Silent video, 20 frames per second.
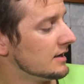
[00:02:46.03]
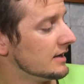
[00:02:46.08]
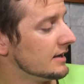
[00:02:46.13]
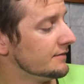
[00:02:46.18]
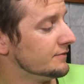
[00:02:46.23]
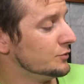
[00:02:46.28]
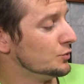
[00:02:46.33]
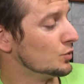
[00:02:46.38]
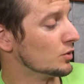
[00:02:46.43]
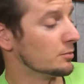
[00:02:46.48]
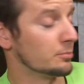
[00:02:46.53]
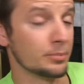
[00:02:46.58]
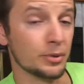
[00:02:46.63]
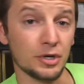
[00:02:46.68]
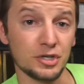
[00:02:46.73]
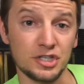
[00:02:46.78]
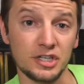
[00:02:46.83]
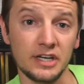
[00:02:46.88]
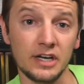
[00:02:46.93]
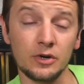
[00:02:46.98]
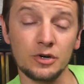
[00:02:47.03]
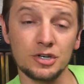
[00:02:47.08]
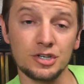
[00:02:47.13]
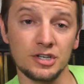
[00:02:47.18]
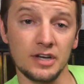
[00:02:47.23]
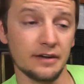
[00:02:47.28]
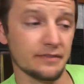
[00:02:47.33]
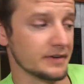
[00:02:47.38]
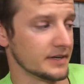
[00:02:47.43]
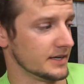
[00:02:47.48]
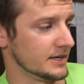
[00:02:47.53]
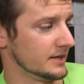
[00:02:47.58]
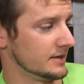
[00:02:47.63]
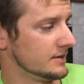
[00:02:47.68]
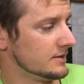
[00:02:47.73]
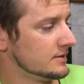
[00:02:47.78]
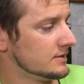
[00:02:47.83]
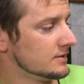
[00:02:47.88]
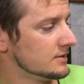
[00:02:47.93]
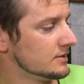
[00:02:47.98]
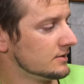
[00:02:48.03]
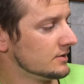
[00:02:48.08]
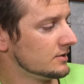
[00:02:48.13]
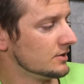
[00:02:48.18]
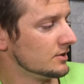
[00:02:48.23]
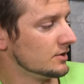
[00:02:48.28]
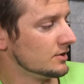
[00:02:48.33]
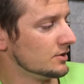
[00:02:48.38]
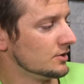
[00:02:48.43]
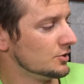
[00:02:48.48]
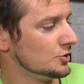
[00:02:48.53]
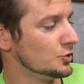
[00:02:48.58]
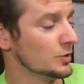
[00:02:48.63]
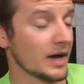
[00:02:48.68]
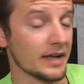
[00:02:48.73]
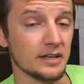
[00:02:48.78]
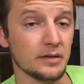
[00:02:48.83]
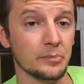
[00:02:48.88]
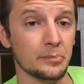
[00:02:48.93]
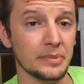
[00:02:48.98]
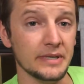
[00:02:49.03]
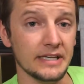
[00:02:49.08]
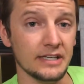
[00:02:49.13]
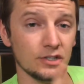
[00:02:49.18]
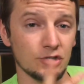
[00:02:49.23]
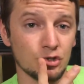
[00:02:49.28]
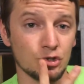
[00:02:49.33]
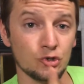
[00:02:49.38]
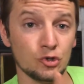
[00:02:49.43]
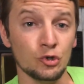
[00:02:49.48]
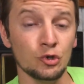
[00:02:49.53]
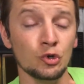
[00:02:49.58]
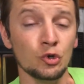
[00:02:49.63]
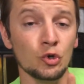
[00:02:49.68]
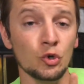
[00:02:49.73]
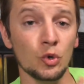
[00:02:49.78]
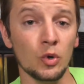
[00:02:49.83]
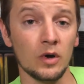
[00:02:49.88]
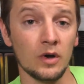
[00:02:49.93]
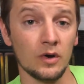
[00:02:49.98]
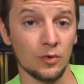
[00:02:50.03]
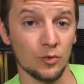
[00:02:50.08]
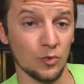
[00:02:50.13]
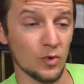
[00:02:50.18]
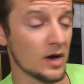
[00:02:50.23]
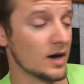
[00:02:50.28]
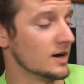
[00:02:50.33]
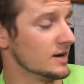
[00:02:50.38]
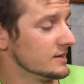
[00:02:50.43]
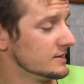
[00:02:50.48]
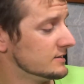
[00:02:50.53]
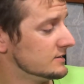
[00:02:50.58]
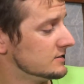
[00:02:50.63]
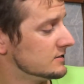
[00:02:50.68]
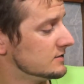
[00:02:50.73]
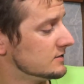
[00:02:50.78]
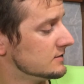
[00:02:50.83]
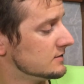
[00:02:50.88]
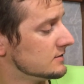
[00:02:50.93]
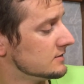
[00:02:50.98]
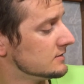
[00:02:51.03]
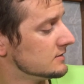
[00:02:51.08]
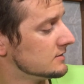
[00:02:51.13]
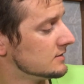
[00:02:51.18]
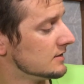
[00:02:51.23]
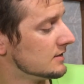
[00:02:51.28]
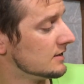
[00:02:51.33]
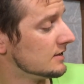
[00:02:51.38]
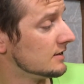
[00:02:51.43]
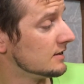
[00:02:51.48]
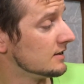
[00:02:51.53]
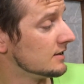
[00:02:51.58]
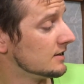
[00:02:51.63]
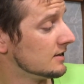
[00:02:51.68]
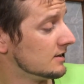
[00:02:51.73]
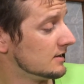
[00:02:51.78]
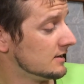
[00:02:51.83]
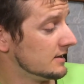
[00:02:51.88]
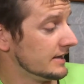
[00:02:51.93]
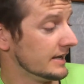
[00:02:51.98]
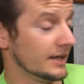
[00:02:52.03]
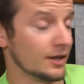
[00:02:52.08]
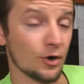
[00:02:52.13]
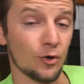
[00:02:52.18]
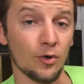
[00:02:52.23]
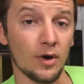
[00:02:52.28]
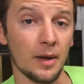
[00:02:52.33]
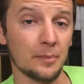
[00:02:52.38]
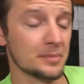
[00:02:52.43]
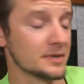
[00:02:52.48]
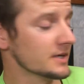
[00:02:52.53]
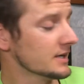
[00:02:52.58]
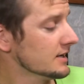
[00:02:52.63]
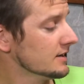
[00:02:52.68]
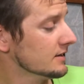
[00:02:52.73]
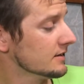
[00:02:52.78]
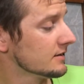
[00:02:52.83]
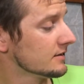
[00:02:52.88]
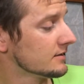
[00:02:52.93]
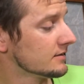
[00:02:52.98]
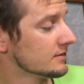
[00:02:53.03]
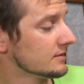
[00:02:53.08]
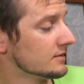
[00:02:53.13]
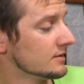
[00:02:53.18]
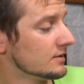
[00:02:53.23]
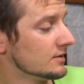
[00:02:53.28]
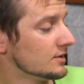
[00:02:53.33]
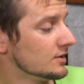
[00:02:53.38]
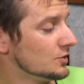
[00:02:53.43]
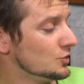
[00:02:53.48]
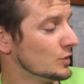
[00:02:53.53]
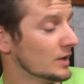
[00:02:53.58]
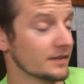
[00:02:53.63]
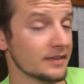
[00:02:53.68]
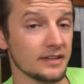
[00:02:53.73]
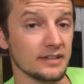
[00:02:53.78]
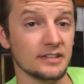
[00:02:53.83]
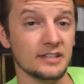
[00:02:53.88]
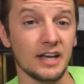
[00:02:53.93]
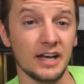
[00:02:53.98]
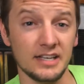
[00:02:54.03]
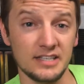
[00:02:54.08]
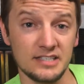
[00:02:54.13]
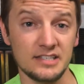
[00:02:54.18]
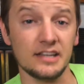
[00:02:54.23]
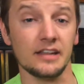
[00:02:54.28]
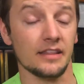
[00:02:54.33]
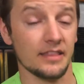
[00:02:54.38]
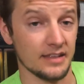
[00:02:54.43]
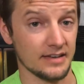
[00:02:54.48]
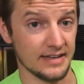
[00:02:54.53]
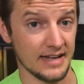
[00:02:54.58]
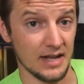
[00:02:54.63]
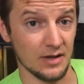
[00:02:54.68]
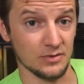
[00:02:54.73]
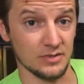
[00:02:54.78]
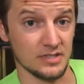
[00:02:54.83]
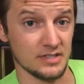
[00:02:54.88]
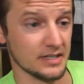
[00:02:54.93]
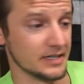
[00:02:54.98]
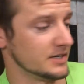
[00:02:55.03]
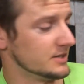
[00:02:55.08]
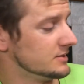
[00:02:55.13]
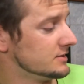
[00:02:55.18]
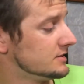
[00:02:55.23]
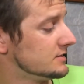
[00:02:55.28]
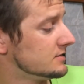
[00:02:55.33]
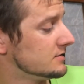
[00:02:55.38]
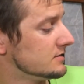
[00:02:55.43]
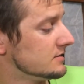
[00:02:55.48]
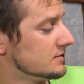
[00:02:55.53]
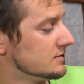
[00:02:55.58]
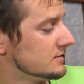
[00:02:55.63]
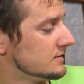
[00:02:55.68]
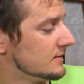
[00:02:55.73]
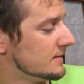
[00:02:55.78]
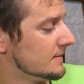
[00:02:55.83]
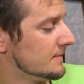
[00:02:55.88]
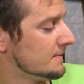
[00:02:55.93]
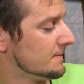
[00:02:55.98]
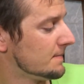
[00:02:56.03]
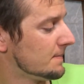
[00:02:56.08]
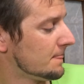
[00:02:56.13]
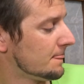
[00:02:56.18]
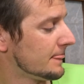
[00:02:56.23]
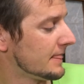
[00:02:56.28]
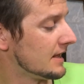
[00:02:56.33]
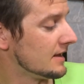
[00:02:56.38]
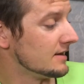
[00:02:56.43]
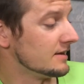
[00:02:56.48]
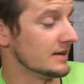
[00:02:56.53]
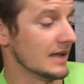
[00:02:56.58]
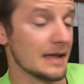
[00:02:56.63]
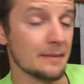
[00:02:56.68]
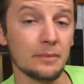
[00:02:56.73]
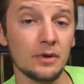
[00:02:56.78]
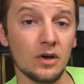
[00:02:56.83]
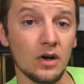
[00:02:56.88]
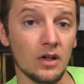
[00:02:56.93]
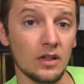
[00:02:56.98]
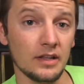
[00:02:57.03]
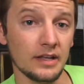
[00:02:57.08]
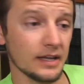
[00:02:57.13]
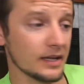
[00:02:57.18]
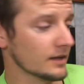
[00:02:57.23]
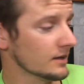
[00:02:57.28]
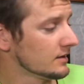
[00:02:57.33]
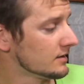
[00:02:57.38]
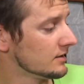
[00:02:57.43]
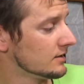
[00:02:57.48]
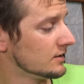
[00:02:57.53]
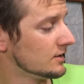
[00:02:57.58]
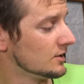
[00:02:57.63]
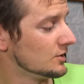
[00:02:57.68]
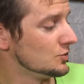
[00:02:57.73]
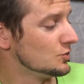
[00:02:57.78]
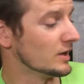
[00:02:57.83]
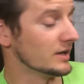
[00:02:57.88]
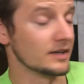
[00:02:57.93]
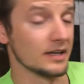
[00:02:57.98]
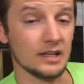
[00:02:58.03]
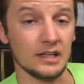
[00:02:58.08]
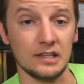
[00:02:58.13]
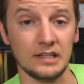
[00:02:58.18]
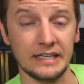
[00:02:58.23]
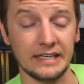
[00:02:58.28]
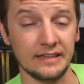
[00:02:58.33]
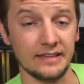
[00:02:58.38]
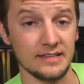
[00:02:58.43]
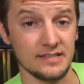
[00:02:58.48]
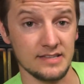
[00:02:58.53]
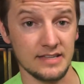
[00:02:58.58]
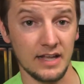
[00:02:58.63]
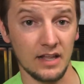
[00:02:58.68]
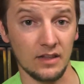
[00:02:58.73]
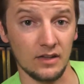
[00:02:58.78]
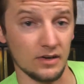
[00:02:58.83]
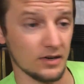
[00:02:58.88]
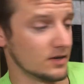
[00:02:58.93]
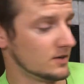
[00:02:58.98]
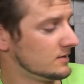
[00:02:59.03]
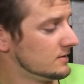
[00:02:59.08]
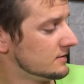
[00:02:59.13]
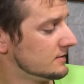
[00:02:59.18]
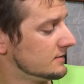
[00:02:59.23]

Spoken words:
If you were pushing or shoving, you had to beat 2 rugs. Interrupting, you had to dust the downstairs. Name calling, you had to clean the cellar.